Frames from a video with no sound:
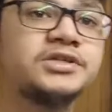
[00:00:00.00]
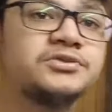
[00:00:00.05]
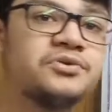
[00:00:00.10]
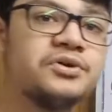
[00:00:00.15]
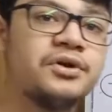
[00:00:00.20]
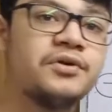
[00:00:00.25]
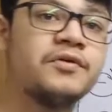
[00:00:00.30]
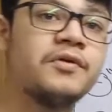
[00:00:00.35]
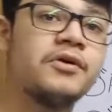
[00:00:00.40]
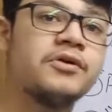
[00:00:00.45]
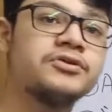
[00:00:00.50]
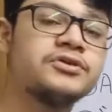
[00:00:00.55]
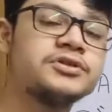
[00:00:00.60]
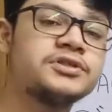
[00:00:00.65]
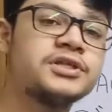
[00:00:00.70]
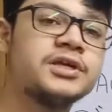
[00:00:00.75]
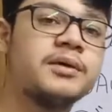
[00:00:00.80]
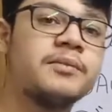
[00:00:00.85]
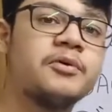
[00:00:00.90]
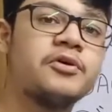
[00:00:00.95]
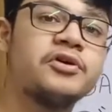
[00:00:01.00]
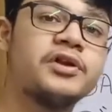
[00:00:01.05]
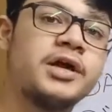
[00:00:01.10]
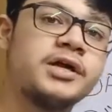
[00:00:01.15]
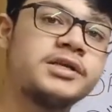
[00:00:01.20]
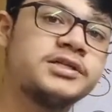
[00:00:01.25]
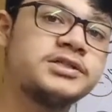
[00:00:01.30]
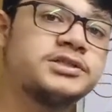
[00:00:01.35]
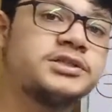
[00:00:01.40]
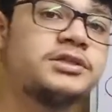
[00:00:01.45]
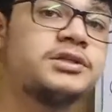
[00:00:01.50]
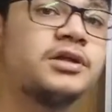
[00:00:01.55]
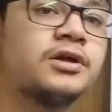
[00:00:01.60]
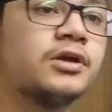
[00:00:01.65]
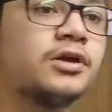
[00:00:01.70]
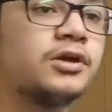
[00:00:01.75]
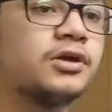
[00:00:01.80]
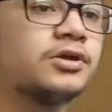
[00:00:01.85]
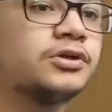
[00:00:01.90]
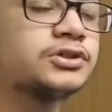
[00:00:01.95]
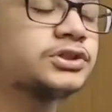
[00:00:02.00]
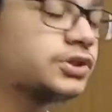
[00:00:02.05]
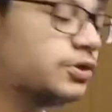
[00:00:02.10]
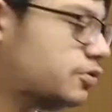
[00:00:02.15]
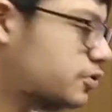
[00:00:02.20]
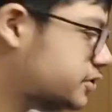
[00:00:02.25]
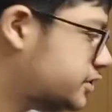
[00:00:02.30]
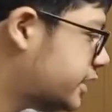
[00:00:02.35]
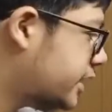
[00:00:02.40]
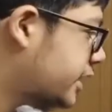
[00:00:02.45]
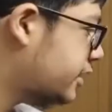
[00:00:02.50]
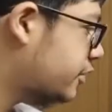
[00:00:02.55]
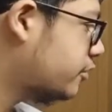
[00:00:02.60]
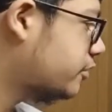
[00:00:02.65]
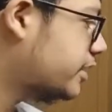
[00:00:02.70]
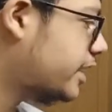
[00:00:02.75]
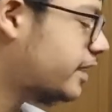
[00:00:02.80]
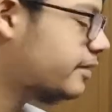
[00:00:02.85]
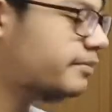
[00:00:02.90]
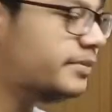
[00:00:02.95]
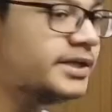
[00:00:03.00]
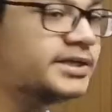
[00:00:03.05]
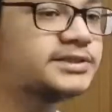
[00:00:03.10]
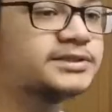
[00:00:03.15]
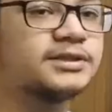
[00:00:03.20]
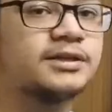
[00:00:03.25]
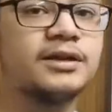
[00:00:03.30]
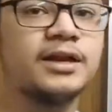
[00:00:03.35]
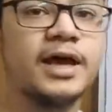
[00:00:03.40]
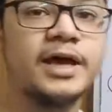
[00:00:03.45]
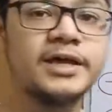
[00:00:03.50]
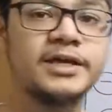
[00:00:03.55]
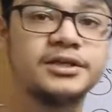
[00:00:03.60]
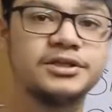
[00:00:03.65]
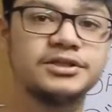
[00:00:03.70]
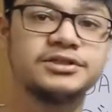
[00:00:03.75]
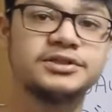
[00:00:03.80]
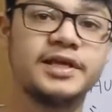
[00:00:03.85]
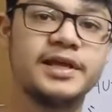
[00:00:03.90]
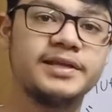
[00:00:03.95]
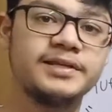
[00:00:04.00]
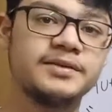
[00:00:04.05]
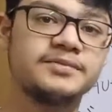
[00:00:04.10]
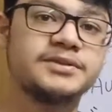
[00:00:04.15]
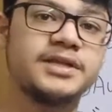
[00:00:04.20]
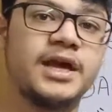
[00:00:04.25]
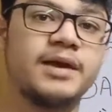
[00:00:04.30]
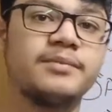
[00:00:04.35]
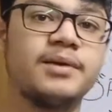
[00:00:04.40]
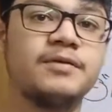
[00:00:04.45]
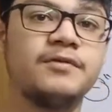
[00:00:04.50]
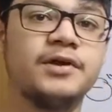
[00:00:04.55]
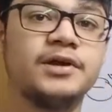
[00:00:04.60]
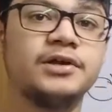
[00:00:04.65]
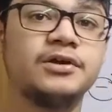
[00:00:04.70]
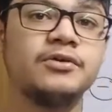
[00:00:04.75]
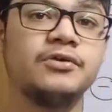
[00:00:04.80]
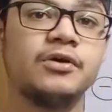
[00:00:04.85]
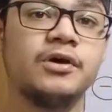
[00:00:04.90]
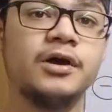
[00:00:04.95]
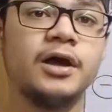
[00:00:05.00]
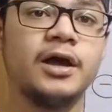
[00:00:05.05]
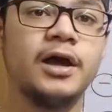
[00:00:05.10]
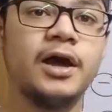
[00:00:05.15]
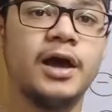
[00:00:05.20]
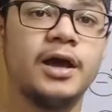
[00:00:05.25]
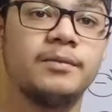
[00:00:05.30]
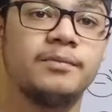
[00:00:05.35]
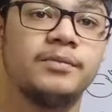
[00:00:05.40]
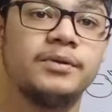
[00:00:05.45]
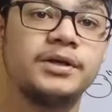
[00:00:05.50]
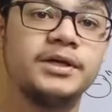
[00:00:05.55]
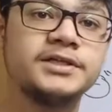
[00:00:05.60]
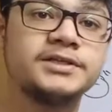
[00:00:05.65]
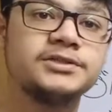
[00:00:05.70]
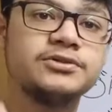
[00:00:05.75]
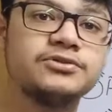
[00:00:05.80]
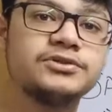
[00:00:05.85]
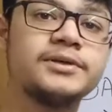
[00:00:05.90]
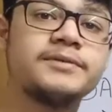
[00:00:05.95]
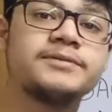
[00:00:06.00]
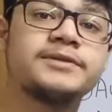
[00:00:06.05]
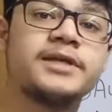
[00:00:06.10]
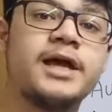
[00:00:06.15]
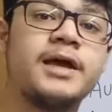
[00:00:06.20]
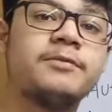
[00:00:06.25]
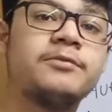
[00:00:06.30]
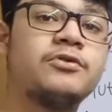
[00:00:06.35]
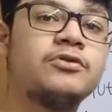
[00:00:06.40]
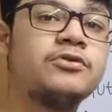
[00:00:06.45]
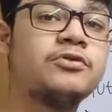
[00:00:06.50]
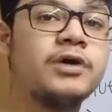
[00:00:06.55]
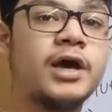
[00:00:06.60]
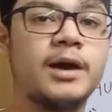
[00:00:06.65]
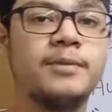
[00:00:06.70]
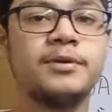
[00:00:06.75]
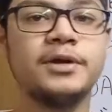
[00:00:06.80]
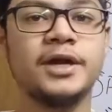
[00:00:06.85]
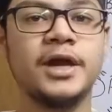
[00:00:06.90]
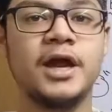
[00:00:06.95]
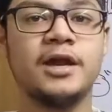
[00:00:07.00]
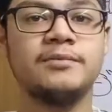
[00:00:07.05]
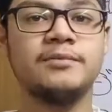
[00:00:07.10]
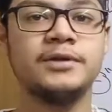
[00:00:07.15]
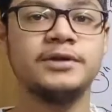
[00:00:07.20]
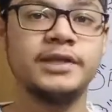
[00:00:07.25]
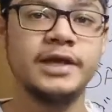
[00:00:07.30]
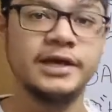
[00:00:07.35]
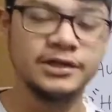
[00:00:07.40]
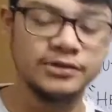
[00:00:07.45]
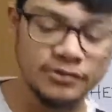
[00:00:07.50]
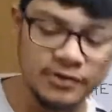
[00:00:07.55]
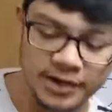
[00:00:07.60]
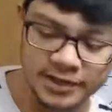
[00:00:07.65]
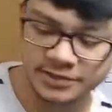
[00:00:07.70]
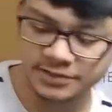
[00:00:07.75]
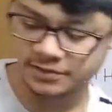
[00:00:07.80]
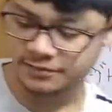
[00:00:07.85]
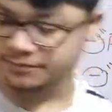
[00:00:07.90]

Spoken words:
video, we will also see about digestion. So stay tuned and please like, share, subscribe my video, and please do subscribe to Abbot Academy. Thank you guys.